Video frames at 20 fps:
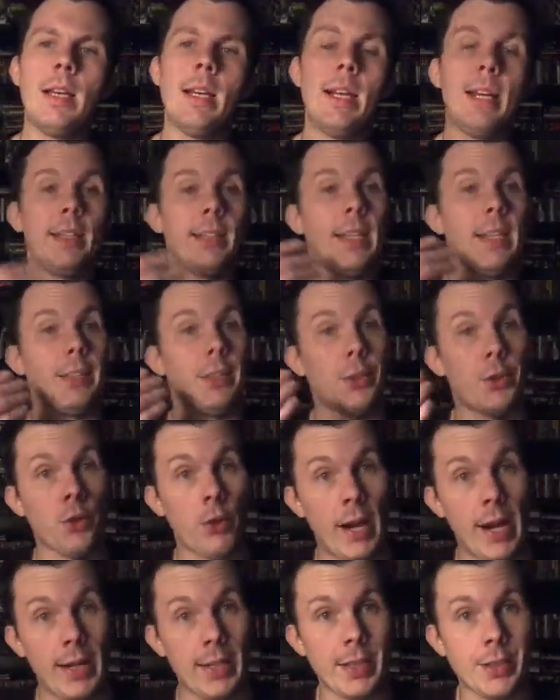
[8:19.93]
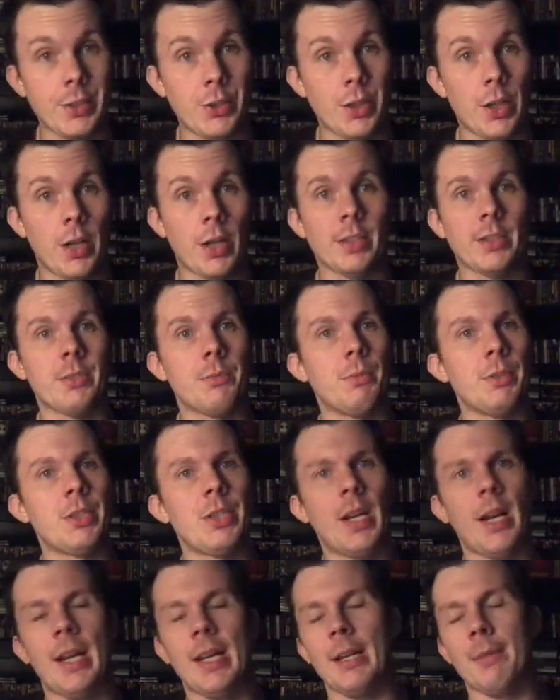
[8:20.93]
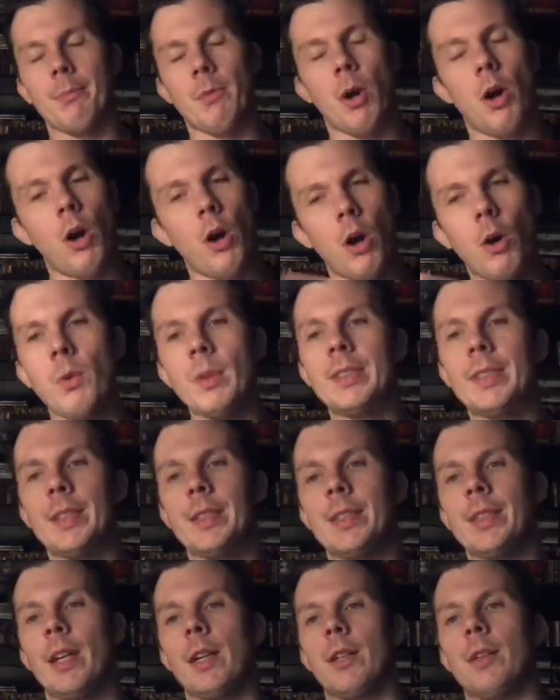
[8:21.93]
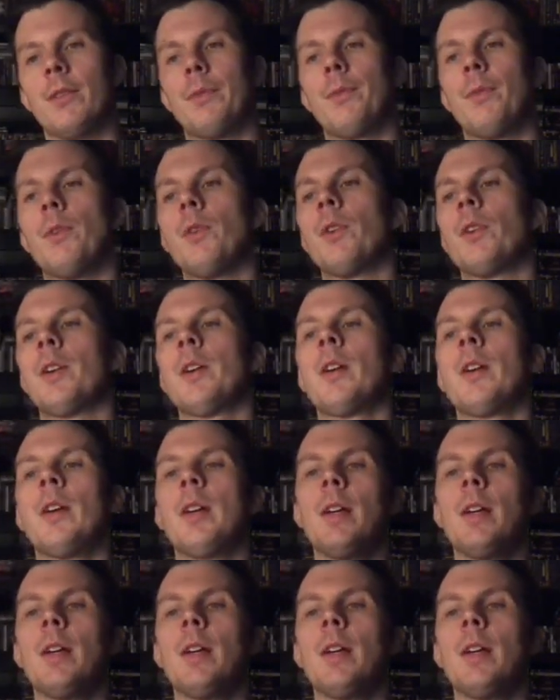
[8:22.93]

And then the tracking shots, which I am always a sucker for.